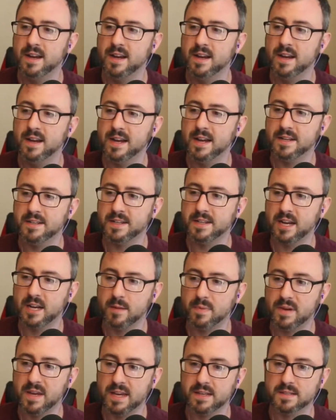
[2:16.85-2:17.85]
and his
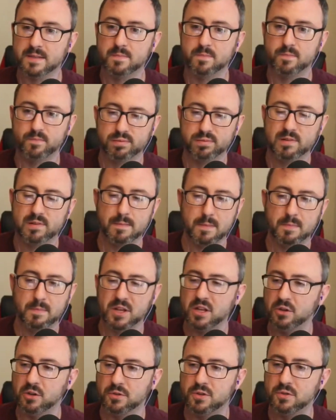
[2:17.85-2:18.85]
ADP is
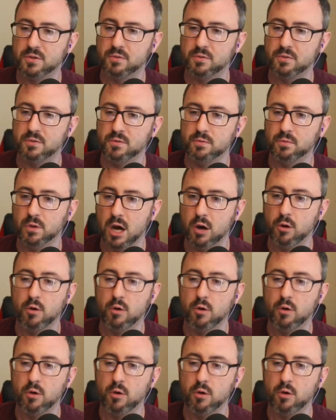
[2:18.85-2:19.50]
probably a little too low.